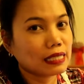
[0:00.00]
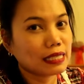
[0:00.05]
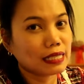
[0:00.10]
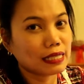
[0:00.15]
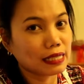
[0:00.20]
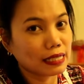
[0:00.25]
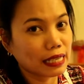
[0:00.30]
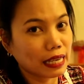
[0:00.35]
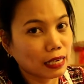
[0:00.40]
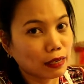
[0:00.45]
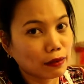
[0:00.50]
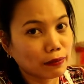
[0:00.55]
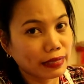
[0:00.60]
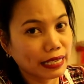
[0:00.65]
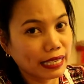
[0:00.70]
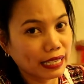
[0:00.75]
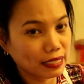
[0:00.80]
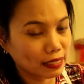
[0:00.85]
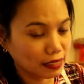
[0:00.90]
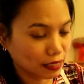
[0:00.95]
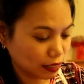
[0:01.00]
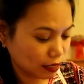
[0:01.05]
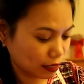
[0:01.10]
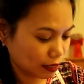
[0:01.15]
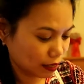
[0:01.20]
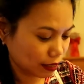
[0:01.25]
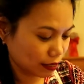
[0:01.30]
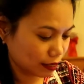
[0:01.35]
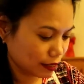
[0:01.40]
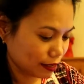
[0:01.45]
the sign of aging.
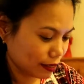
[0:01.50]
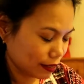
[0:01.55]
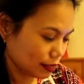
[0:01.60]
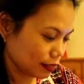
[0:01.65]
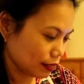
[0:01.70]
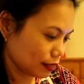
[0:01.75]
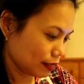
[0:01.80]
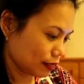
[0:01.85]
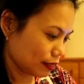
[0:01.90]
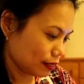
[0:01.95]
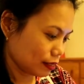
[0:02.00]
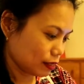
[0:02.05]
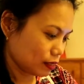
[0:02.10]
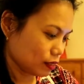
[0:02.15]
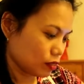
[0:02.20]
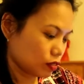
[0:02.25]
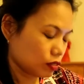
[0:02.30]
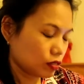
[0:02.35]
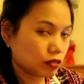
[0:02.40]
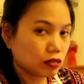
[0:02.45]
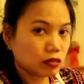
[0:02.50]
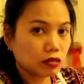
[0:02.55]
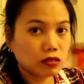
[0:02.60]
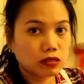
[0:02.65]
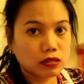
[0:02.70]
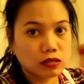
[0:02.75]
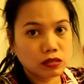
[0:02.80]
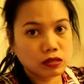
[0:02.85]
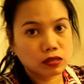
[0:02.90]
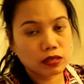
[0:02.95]
So
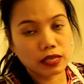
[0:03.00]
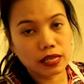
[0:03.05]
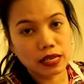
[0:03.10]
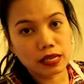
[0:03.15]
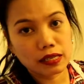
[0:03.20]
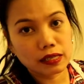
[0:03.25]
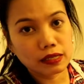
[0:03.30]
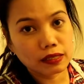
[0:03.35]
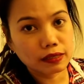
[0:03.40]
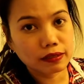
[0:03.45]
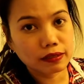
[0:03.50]
like